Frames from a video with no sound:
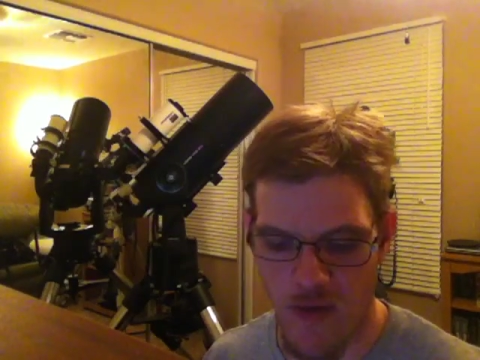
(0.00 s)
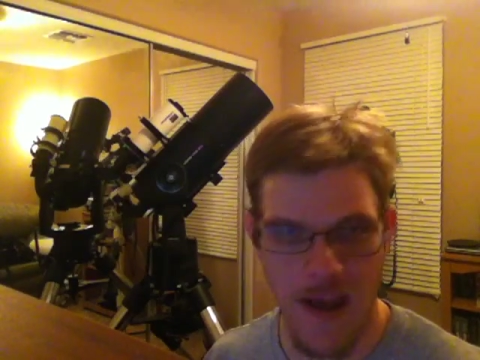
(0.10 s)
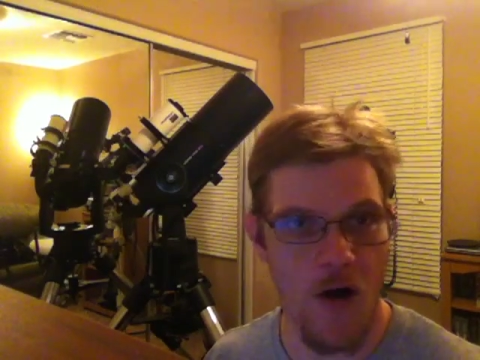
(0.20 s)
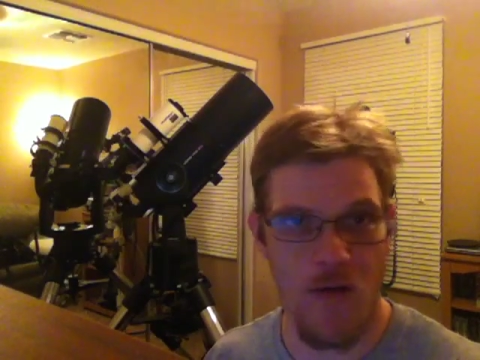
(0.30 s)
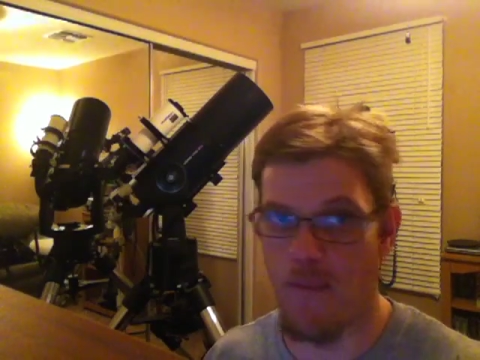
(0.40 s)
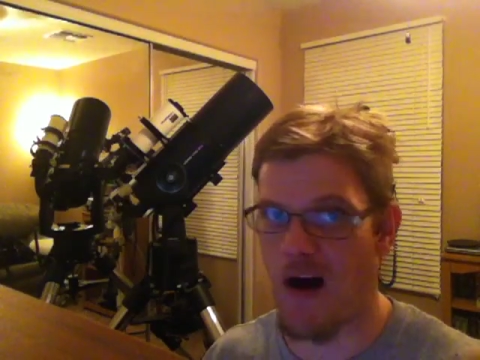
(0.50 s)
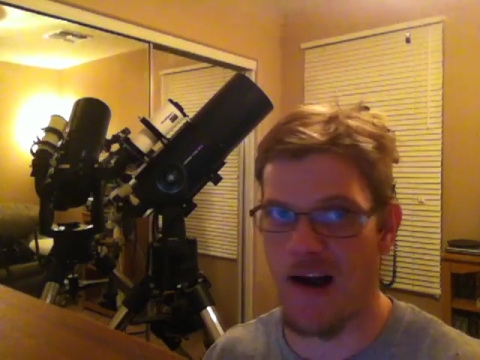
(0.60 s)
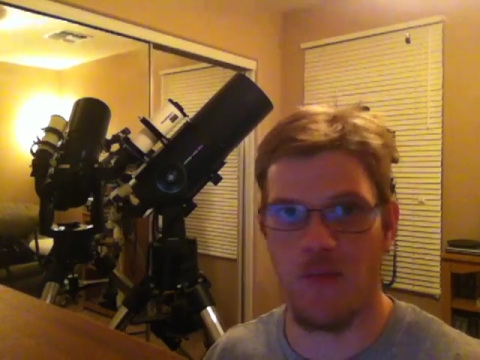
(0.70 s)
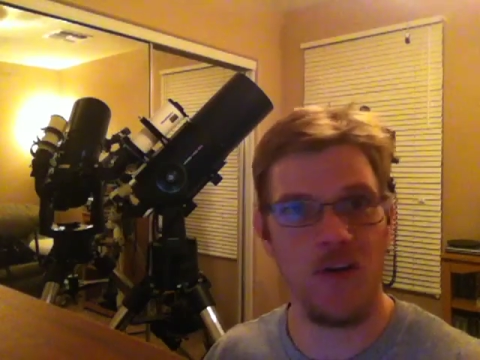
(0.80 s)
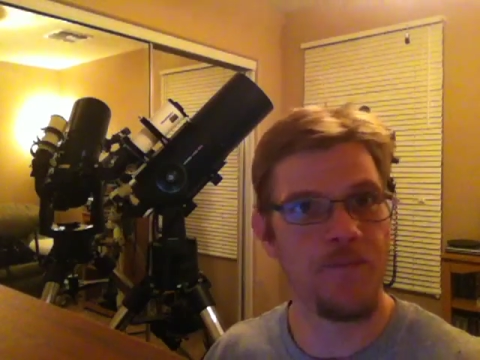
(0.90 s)
They are the
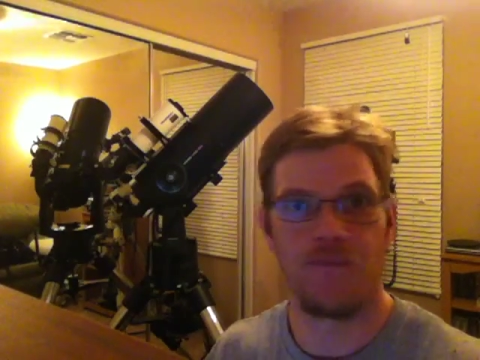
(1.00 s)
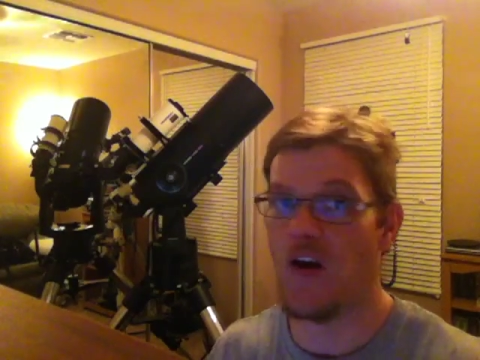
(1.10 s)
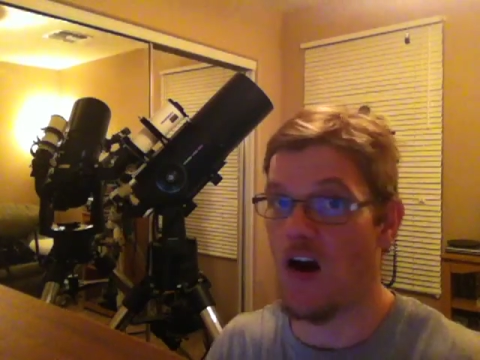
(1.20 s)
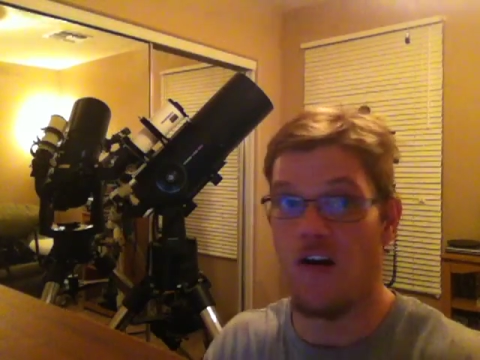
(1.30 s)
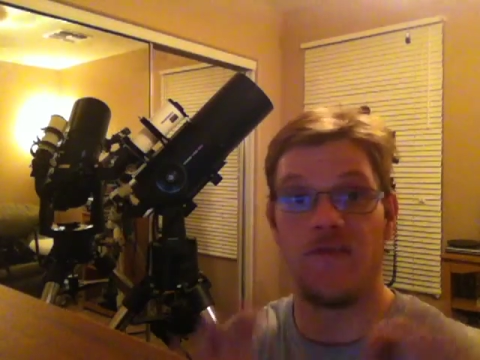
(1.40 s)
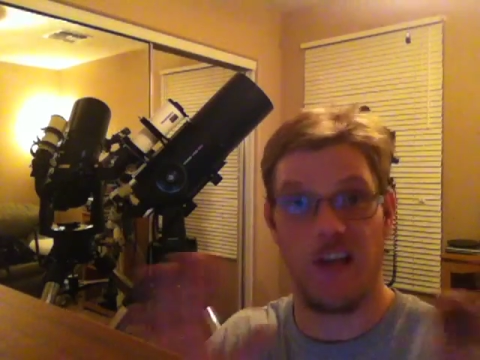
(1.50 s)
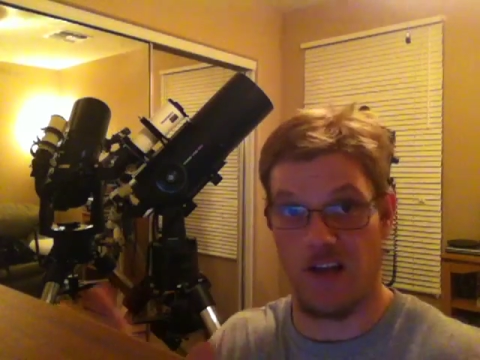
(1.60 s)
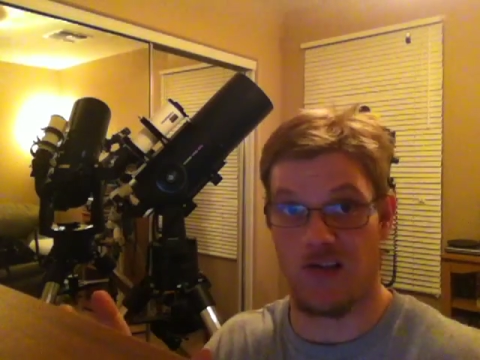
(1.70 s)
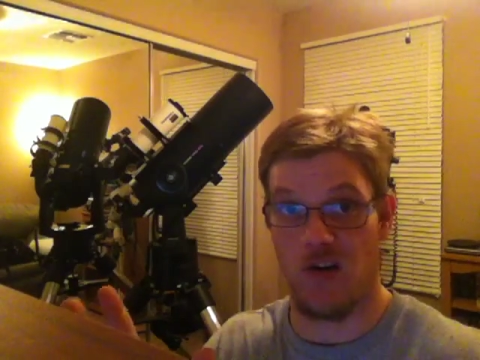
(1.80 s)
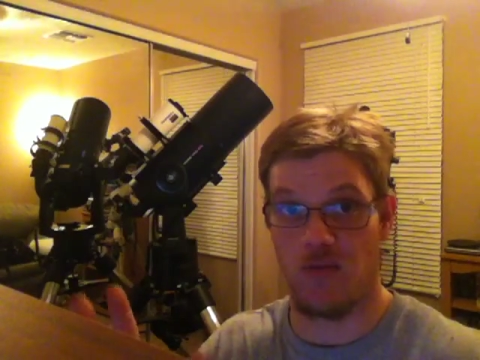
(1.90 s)
Bible of
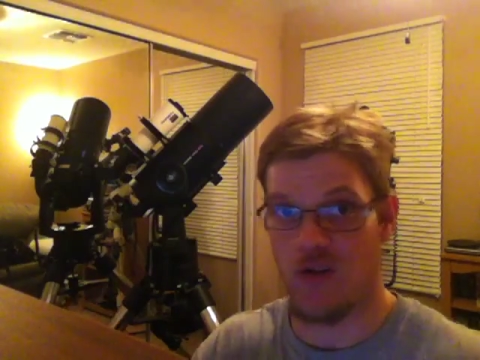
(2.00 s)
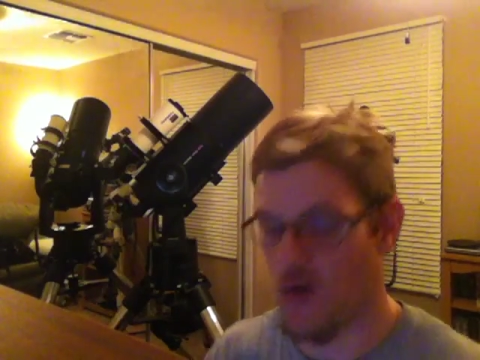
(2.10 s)
telescopes.